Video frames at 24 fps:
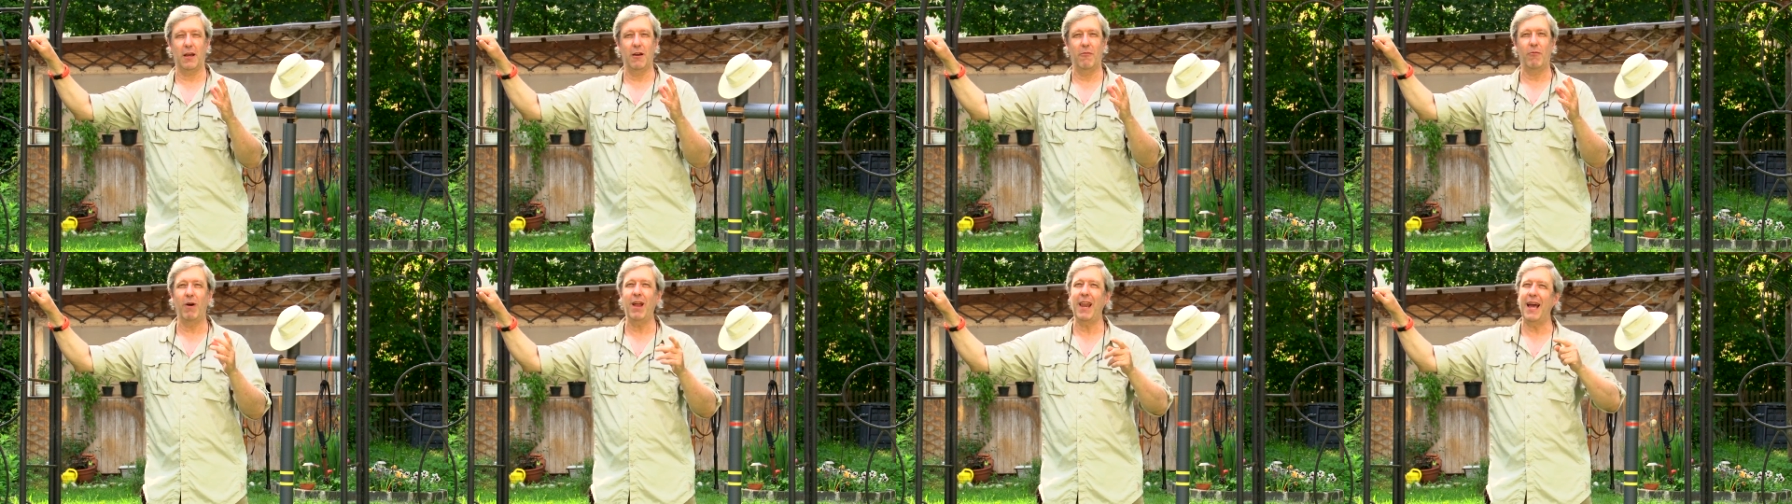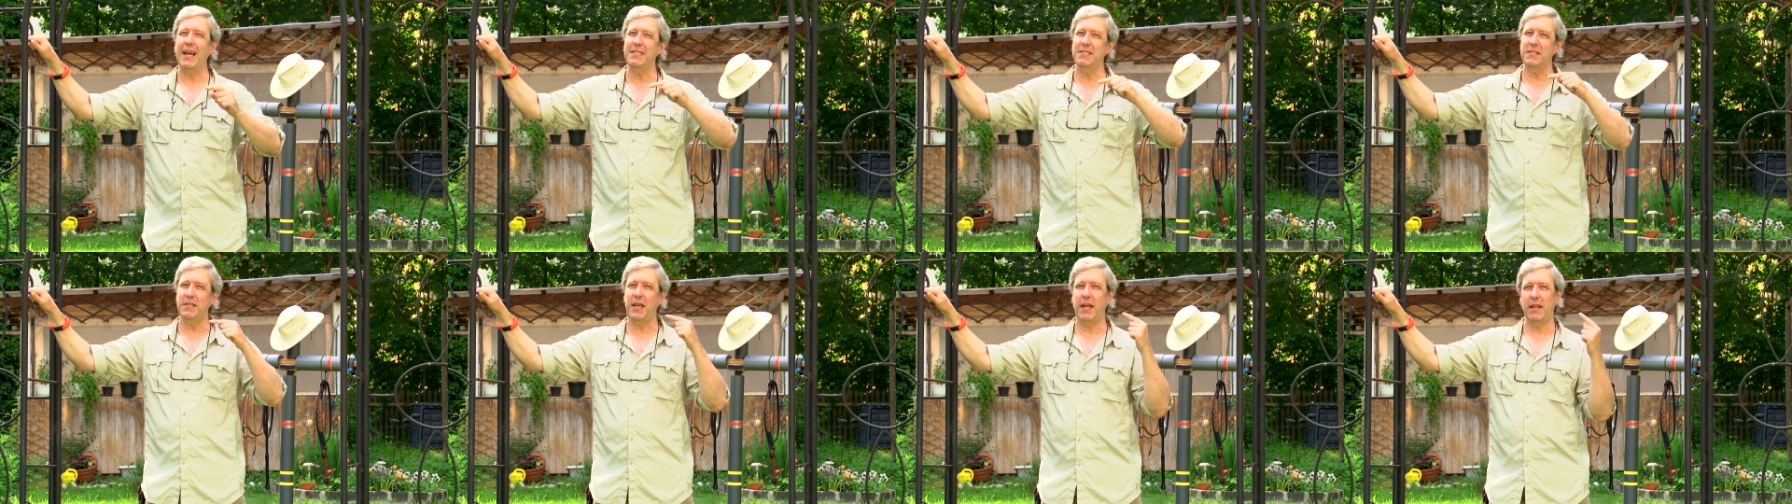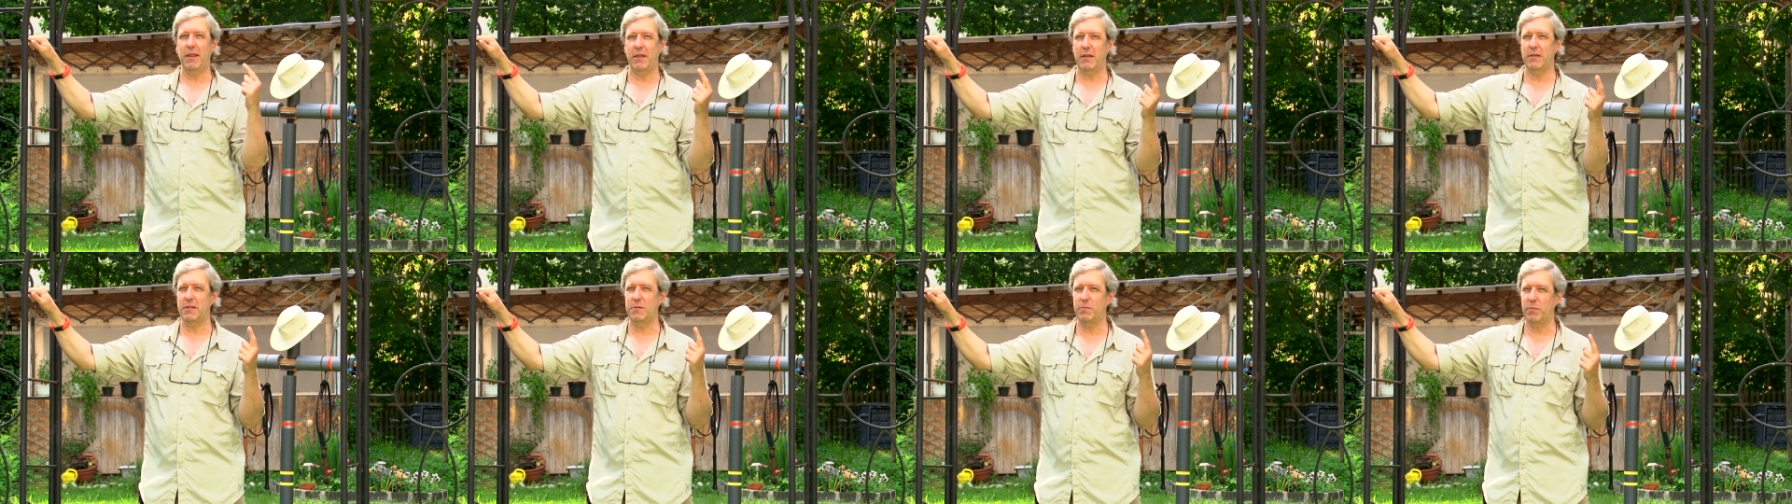Well, I said
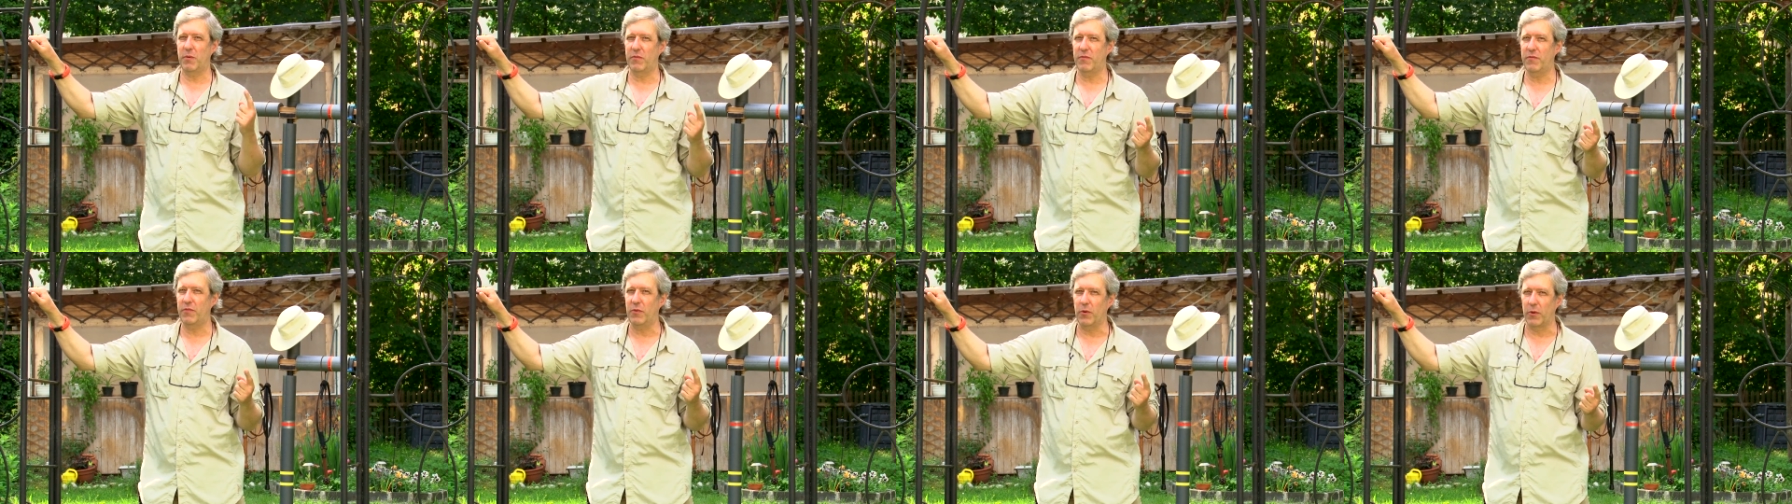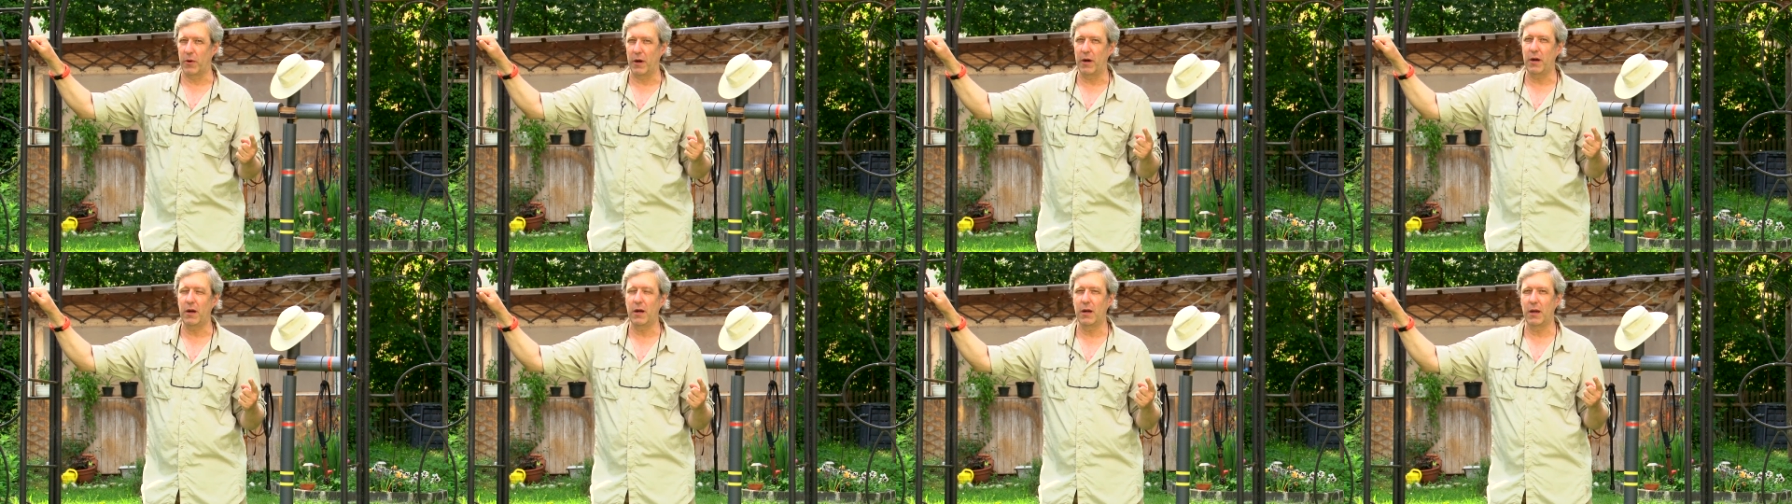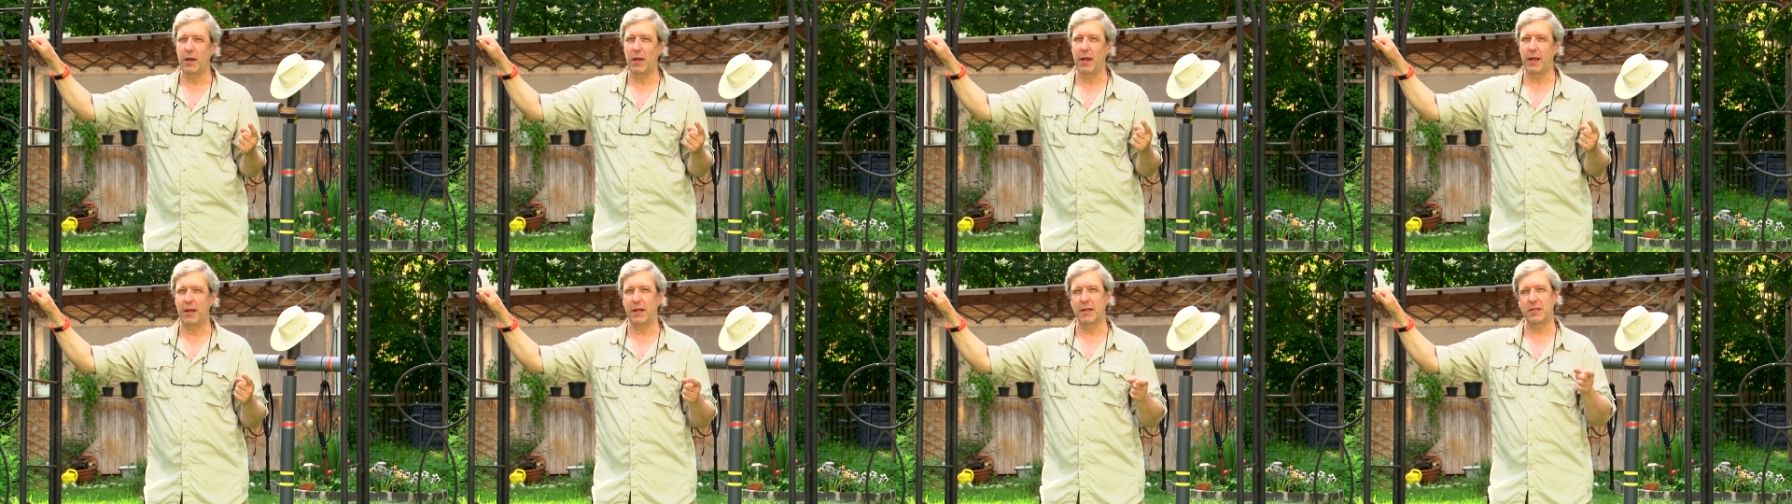this before
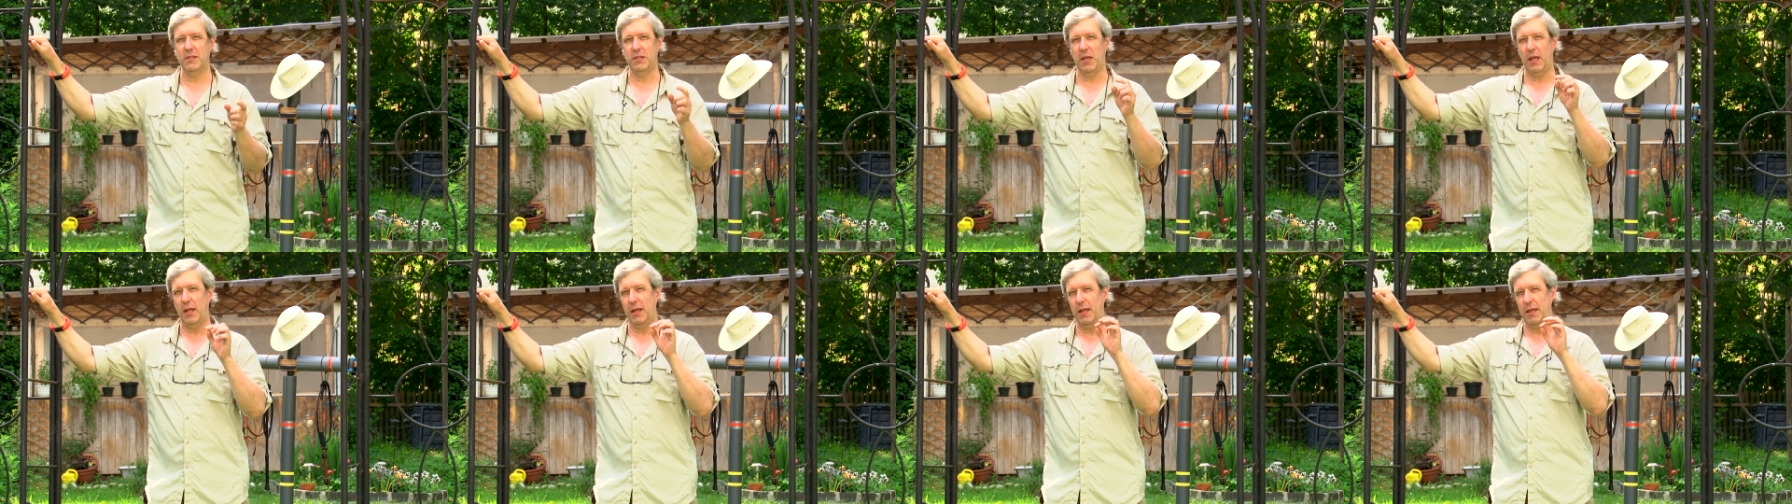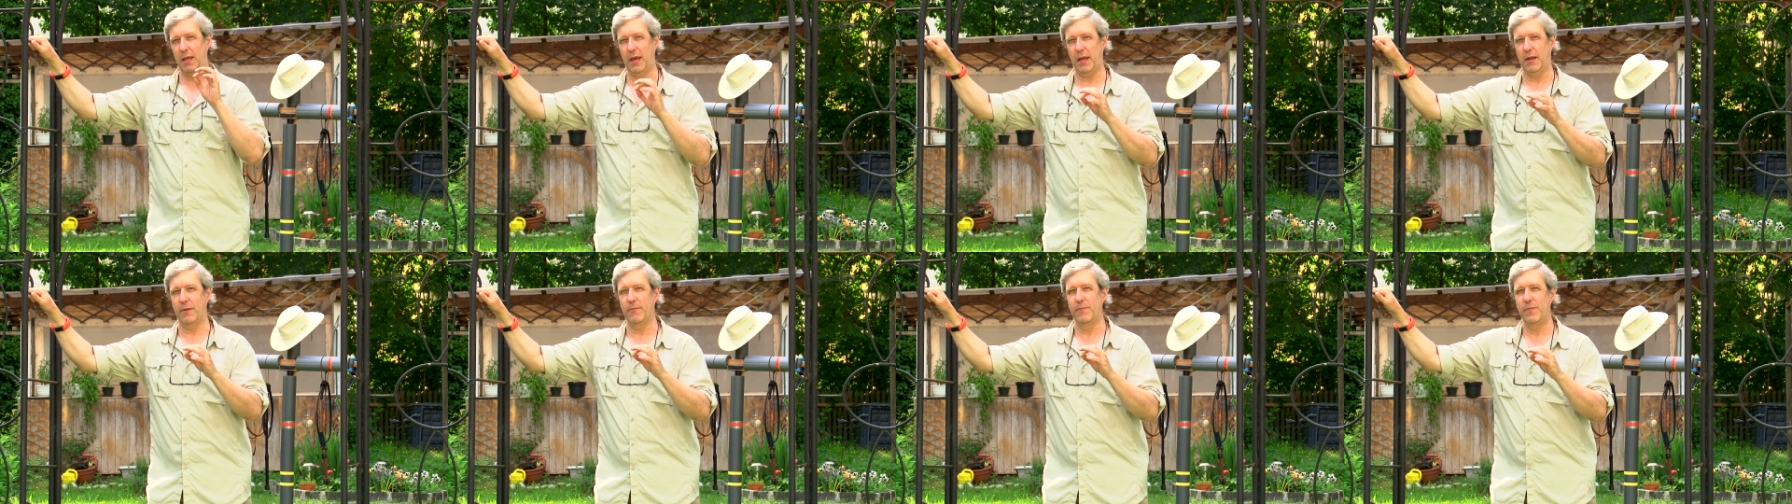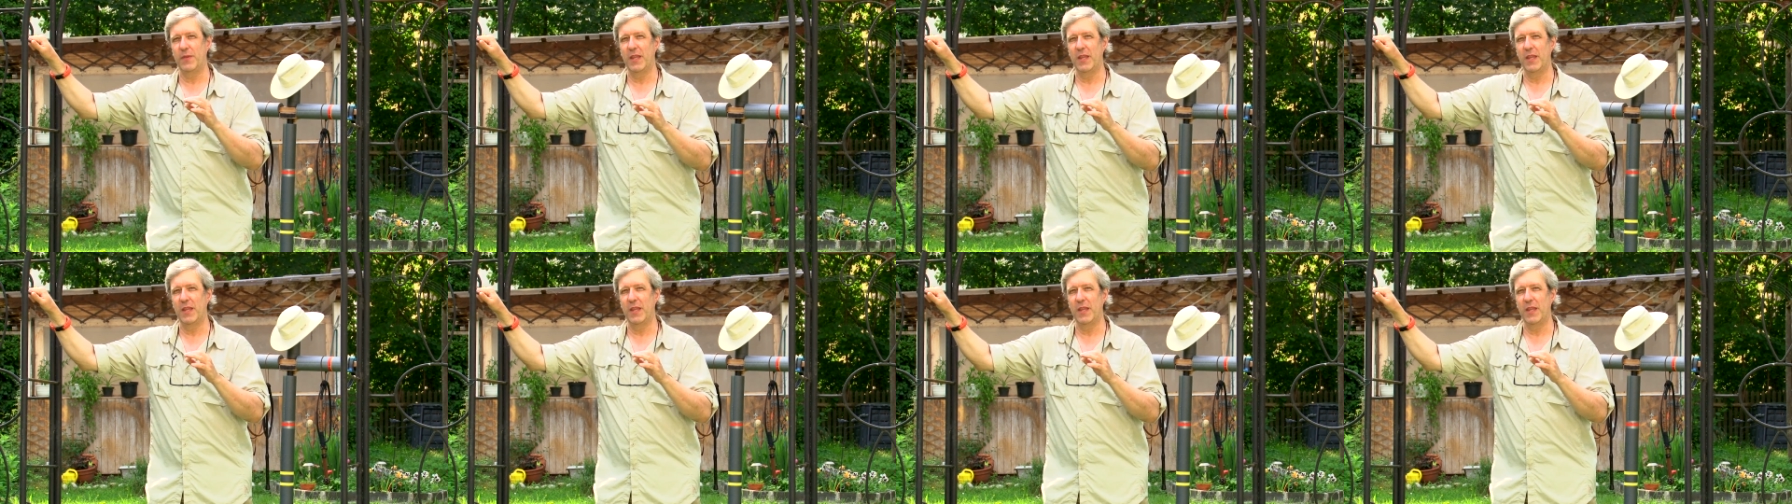and I say it again.